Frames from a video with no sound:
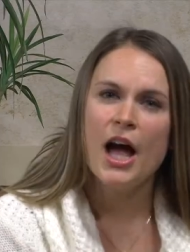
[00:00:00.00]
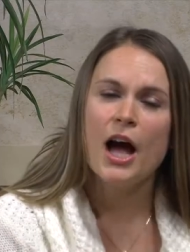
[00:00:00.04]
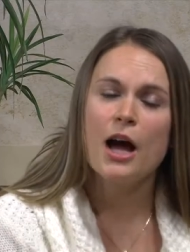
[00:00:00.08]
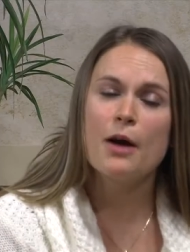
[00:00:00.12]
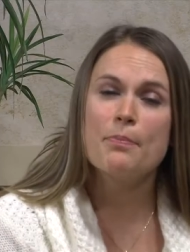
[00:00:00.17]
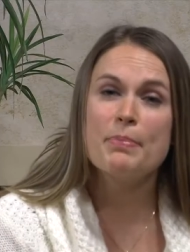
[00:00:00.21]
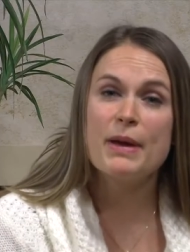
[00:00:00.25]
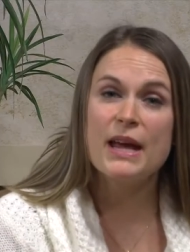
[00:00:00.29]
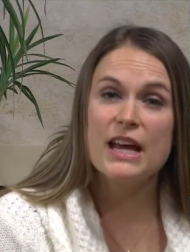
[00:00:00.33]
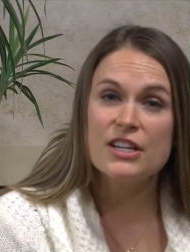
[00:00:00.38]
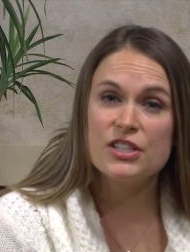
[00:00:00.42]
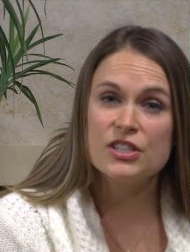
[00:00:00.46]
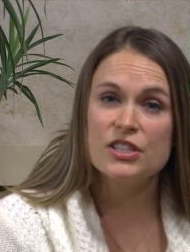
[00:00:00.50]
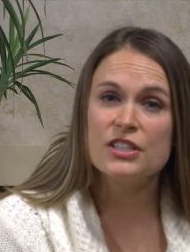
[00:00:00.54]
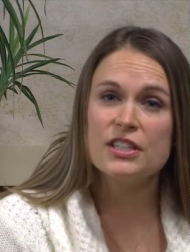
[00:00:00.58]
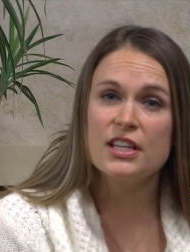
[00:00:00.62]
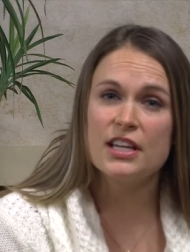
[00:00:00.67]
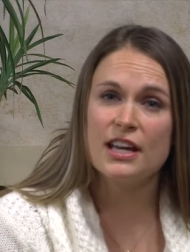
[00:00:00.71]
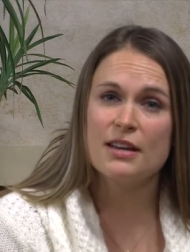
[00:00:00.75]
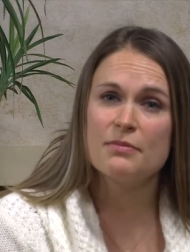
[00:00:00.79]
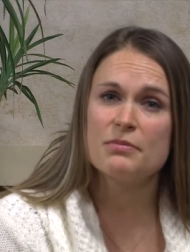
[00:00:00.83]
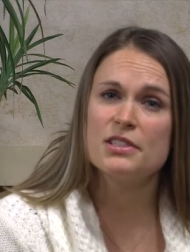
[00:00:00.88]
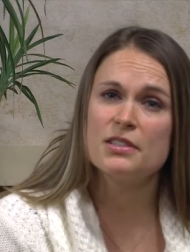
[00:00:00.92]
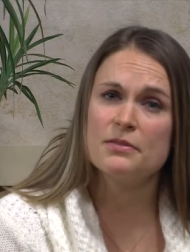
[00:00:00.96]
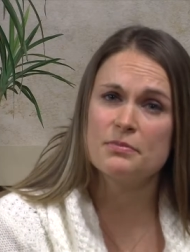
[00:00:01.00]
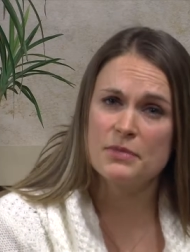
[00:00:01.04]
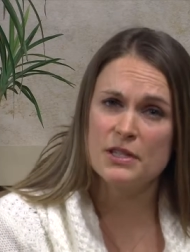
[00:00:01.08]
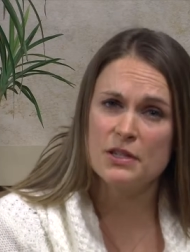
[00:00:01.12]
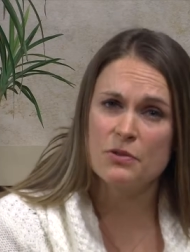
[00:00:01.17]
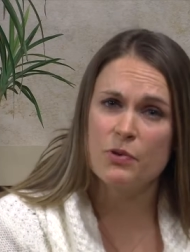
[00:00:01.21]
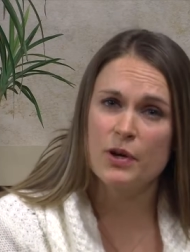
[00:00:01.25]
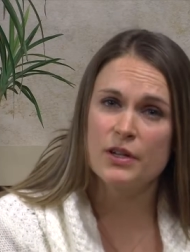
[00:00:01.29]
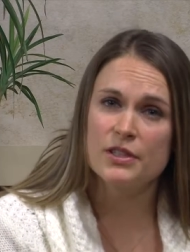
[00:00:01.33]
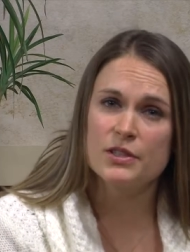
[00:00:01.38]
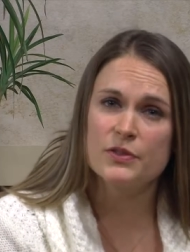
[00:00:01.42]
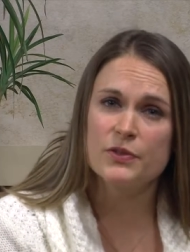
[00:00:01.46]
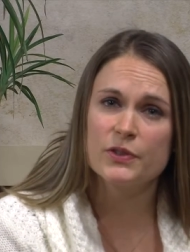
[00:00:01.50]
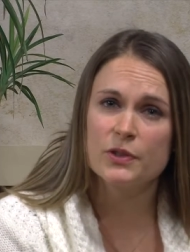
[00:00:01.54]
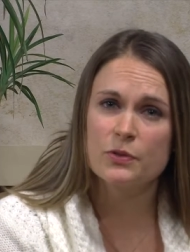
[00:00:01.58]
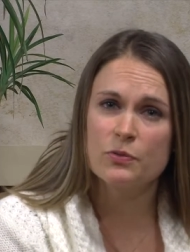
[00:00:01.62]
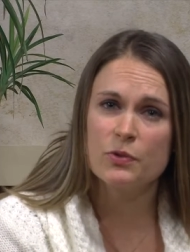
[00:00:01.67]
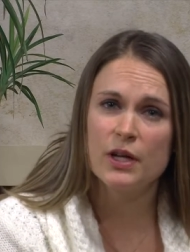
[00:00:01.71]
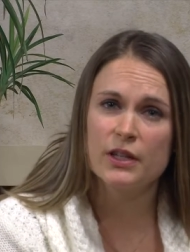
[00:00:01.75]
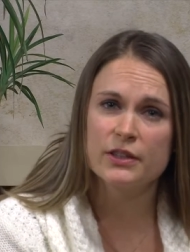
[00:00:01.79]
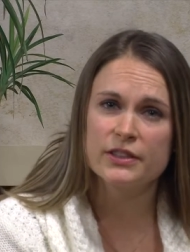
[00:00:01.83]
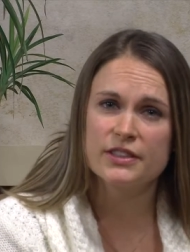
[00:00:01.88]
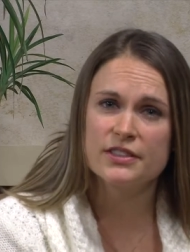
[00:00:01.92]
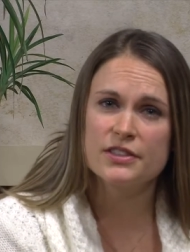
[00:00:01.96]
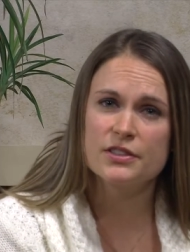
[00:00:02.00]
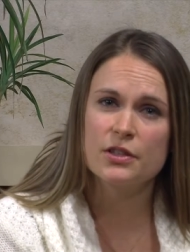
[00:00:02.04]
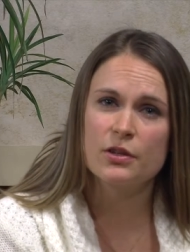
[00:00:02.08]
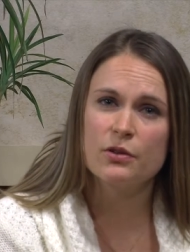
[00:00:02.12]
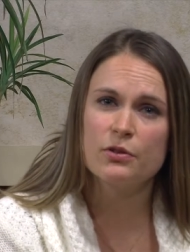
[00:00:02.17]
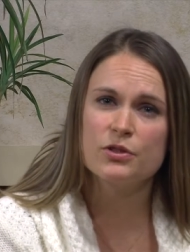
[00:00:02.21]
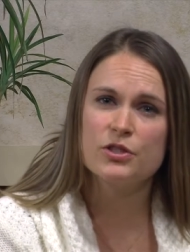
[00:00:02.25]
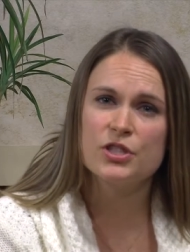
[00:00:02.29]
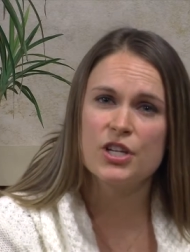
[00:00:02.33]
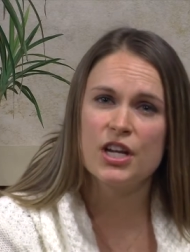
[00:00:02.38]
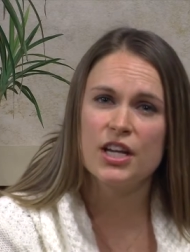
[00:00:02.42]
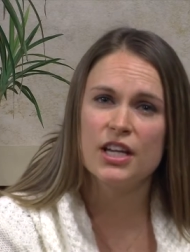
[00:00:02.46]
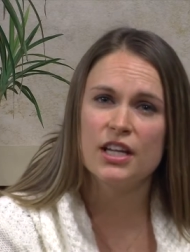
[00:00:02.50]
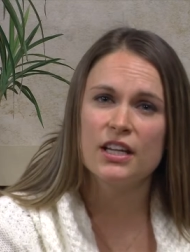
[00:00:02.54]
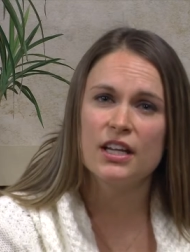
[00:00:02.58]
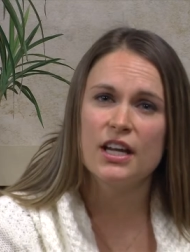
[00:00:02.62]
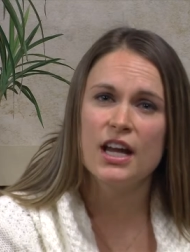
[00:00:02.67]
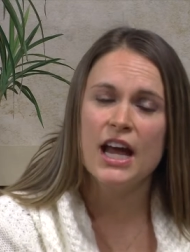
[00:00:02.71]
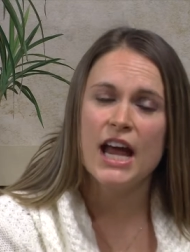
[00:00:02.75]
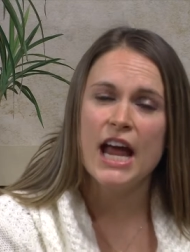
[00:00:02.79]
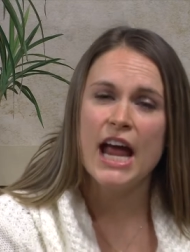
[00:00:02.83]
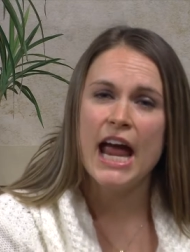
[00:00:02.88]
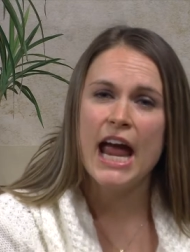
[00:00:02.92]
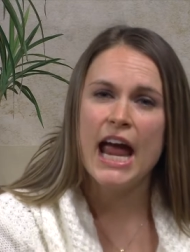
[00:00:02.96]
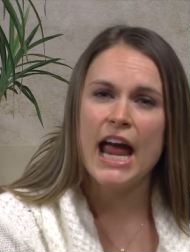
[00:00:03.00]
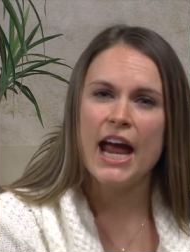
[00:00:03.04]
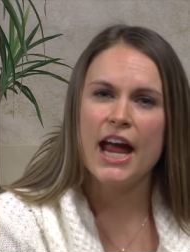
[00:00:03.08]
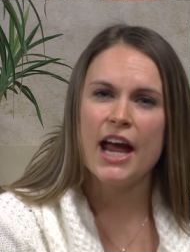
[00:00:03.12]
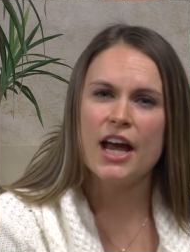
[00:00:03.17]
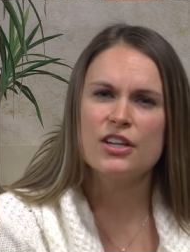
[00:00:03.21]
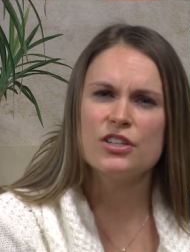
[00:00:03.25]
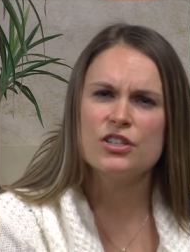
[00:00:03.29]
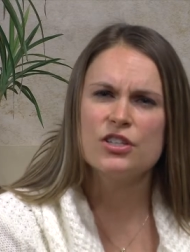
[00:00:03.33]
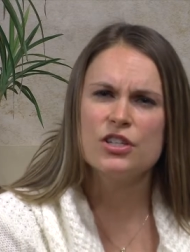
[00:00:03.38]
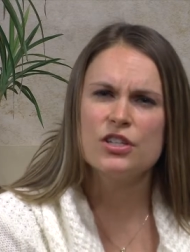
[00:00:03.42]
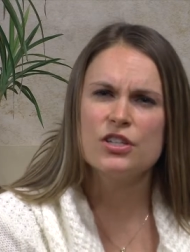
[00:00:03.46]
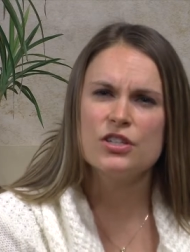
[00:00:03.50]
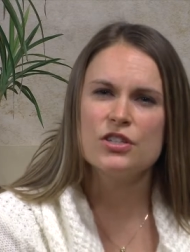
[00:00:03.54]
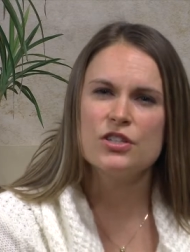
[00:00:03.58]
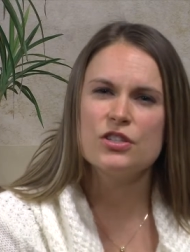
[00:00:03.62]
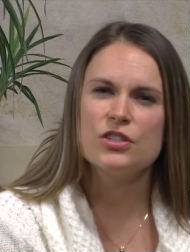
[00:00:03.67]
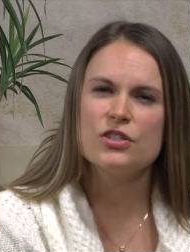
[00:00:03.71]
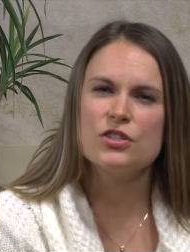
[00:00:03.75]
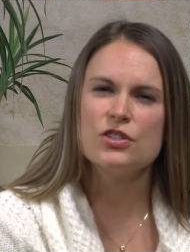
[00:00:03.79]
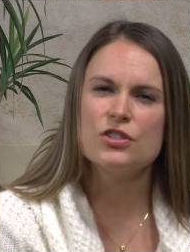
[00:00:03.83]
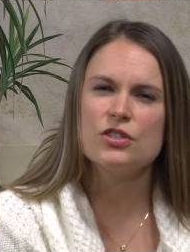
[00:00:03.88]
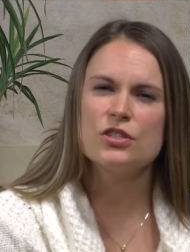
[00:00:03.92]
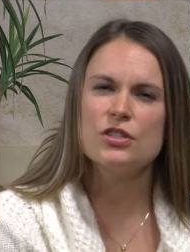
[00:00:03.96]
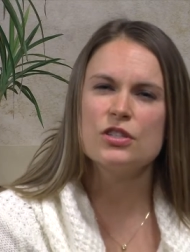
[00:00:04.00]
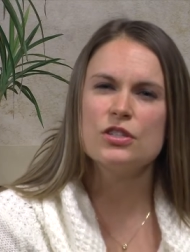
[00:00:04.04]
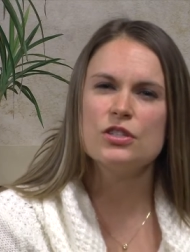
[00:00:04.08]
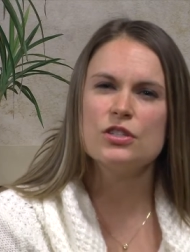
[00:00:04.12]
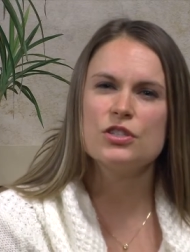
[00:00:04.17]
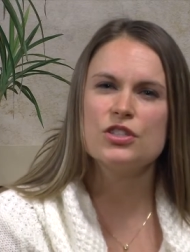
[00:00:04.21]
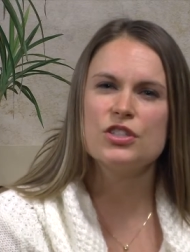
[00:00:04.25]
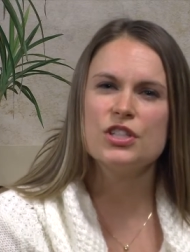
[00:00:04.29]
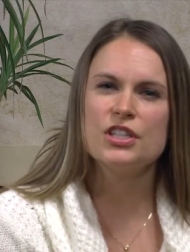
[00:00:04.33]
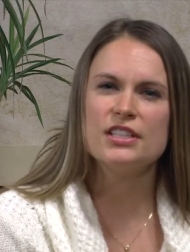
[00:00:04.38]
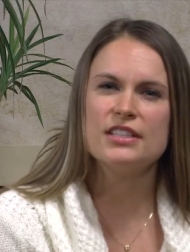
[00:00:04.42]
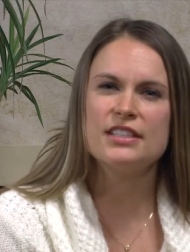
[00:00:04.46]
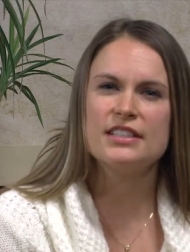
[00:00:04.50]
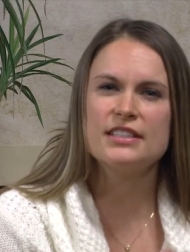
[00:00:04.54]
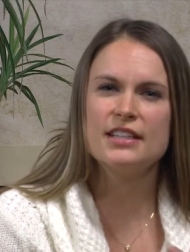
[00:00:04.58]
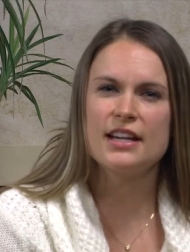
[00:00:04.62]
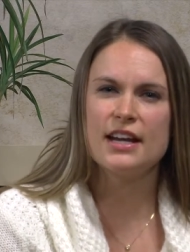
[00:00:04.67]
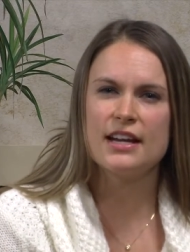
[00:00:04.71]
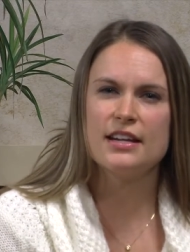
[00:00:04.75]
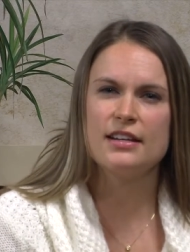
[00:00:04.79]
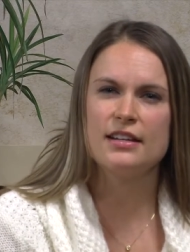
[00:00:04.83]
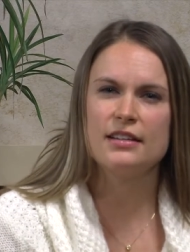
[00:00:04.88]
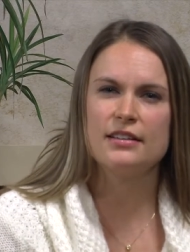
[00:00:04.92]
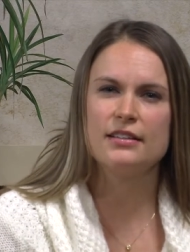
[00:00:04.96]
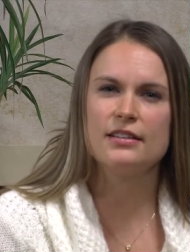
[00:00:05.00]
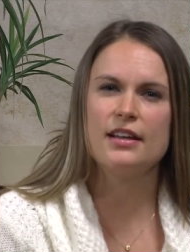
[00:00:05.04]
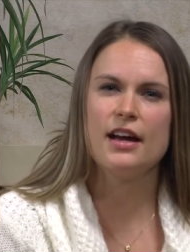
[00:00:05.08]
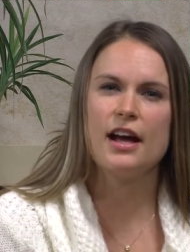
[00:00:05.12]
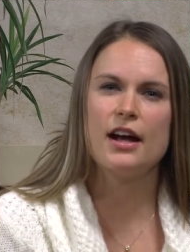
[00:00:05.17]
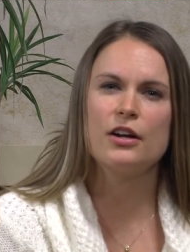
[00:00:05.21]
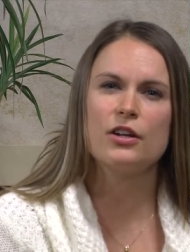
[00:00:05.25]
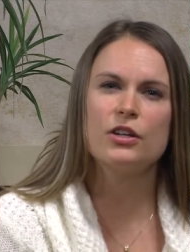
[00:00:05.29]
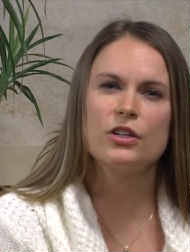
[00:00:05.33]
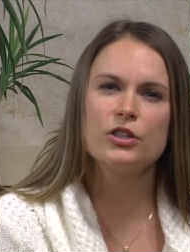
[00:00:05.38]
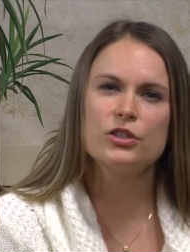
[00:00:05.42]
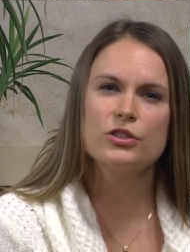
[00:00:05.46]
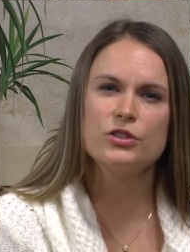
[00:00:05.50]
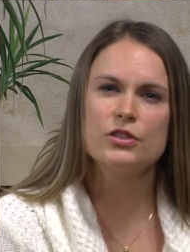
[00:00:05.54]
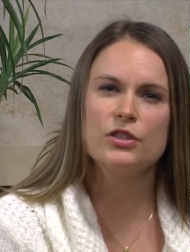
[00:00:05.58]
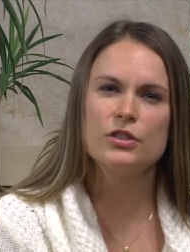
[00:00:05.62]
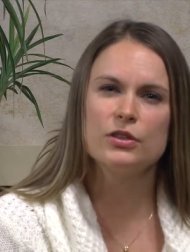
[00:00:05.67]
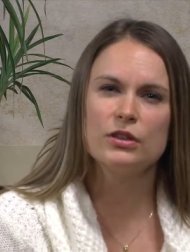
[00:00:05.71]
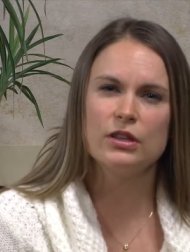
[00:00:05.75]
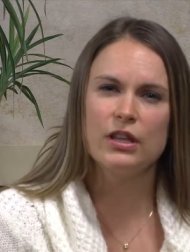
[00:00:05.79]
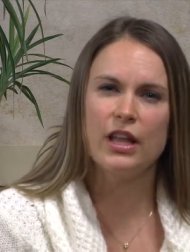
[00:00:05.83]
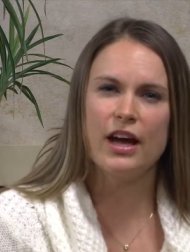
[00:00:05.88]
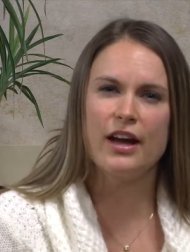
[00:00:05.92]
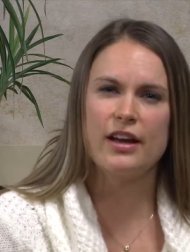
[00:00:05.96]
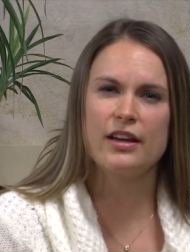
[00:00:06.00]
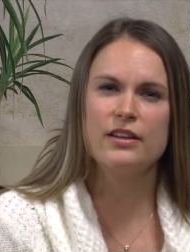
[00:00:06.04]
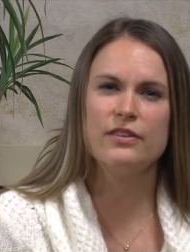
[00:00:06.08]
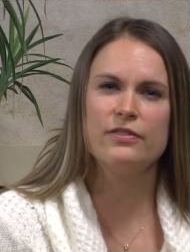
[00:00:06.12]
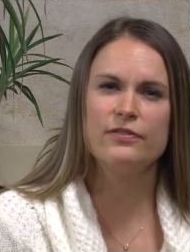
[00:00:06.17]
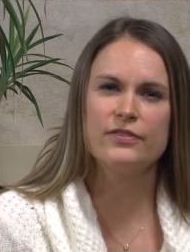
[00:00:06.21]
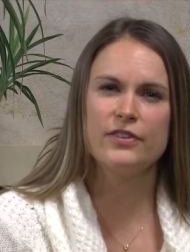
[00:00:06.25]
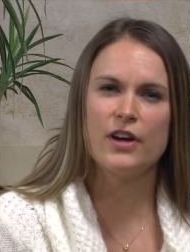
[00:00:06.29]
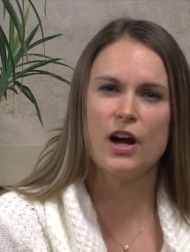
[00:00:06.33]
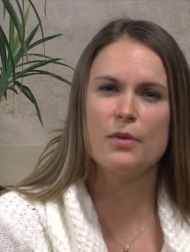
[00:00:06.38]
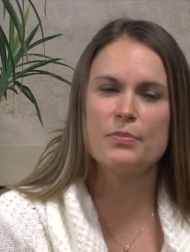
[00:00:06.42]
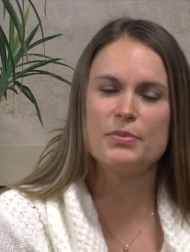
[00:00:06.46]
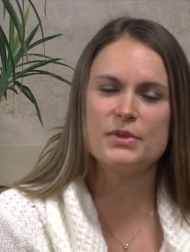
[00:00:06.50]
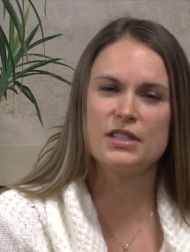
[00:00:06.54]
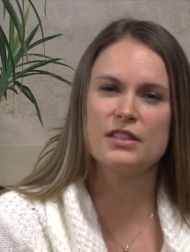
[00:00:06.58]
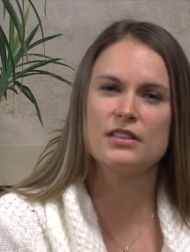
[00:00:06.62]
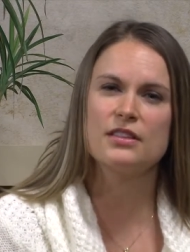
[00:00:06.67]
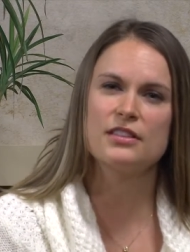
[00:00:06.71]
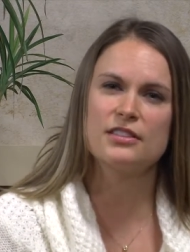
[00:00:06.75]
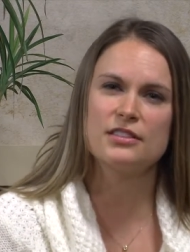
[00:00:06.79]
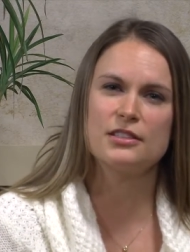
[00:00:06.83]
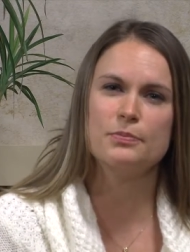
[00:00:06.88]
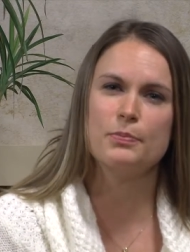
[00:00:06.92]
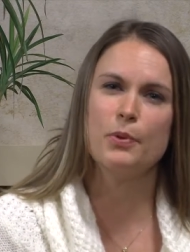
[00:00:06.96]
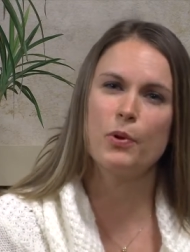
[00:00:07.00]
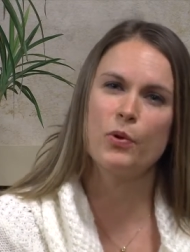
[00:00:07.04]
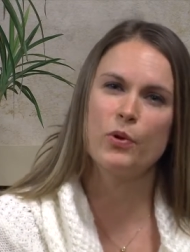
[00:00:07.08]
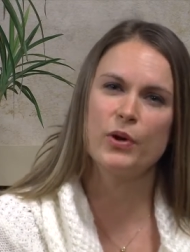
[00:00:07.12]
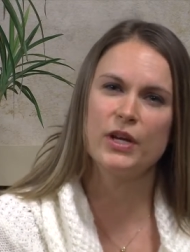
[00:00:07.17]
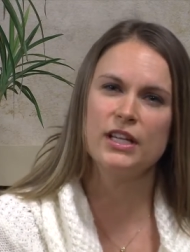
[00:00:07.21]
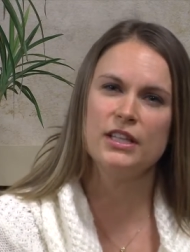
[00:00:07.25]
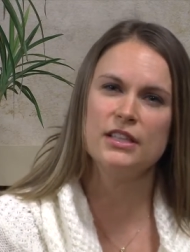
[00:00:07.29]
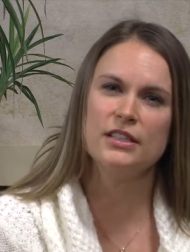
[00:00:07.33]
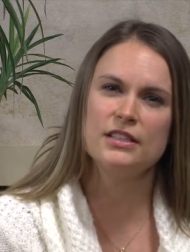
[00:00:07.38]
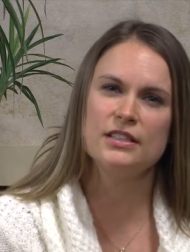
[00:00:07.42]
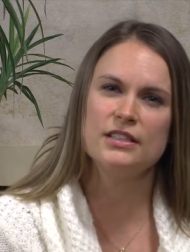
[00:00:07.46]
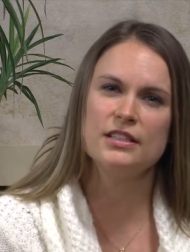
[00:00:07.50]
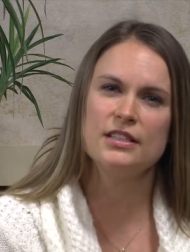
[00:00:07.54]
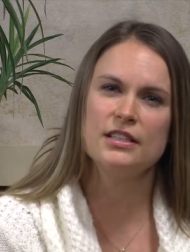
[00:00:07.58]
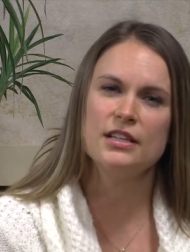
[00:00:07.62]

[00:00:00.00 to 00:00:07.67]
A patient came to me once for wellness coaching and she stated that her life up to this point